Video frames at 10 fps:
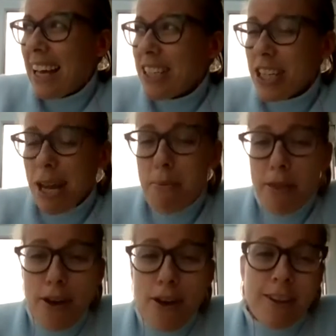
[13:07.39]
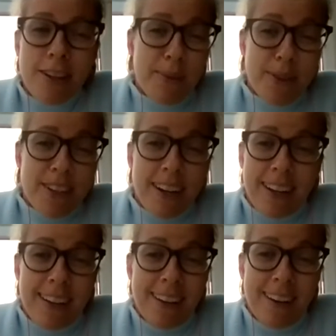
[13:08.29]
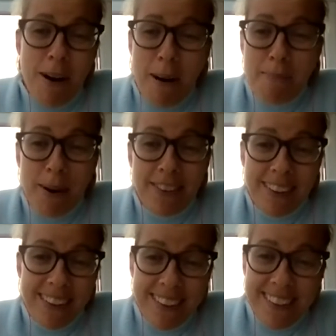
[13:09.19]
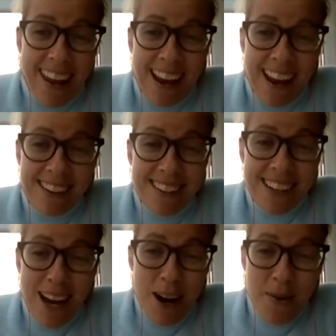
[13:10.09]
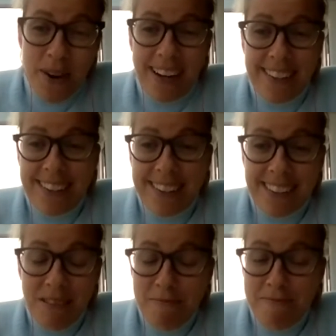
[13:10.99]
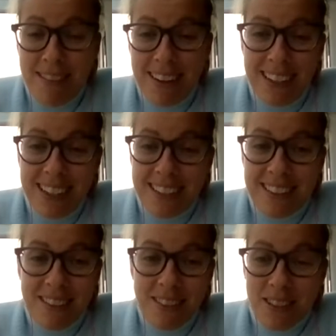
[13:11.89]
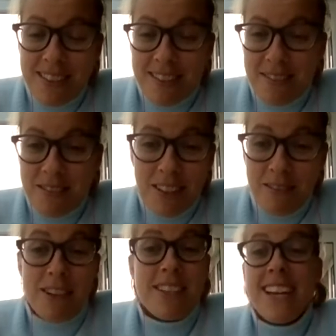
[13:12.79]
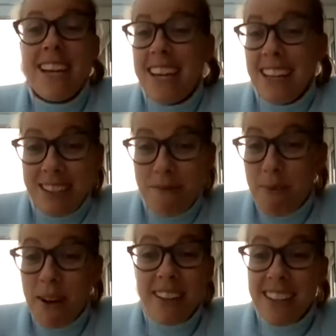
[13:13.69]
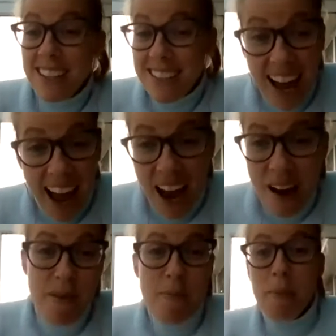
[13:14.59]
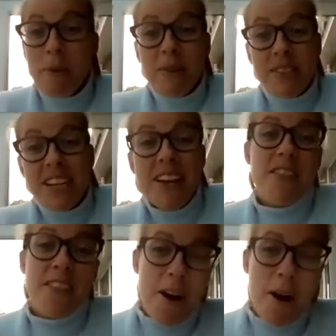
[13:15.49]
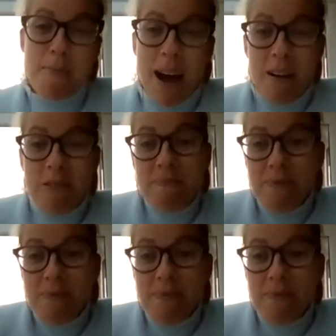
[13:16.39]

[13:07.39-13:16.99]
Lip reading: She came 3rd and there wasn't a ramp onto the stage, which is just ridiculous. But at that time, it probably wasn't even thought about.